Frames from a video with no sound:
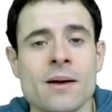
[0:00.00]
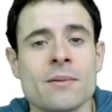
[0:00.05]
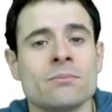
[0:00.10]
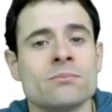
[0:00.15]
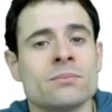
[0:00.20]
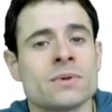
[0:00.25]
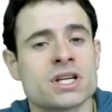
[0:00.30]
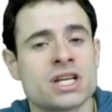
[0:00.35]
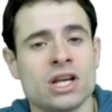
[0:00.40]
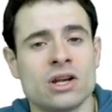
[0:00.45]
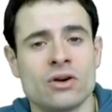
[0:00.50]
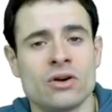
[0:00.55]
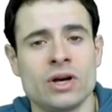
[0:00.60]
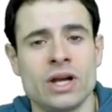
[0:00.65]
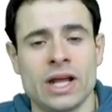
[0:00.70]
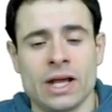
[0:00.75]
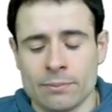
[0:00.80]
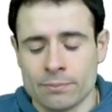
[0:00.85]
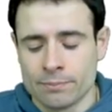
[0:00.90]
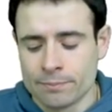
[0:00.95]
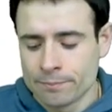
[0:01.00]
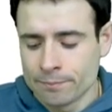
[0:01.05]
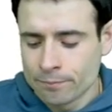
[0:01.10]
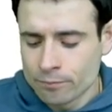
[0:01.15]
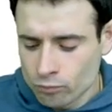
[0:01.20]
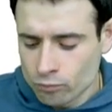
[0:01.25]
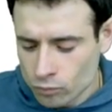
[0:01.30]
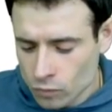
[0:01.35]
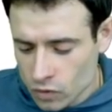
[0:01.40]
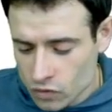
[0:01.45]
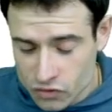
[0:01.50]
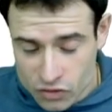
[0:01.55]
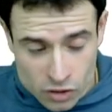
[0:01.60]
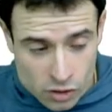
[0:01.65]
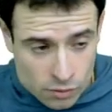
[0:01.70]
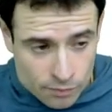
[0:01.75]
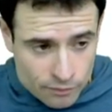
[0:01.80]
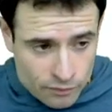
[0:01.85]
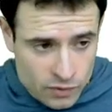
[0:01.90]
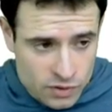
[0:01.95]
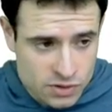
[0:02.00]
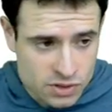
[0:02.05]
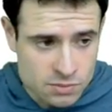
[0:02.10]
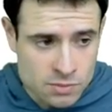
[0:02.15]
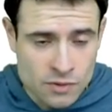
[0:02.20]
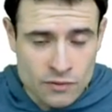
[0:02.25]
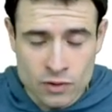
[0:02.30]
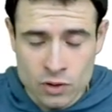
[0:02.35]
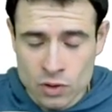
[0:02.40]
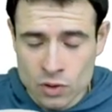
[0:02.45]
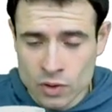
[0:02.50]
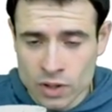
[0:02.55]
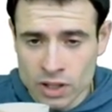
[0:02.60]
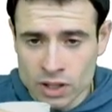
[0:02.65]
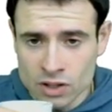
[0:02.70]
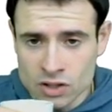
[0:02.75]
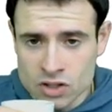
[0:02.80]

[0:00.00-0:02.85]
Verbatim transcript: machine learning. So some of you in the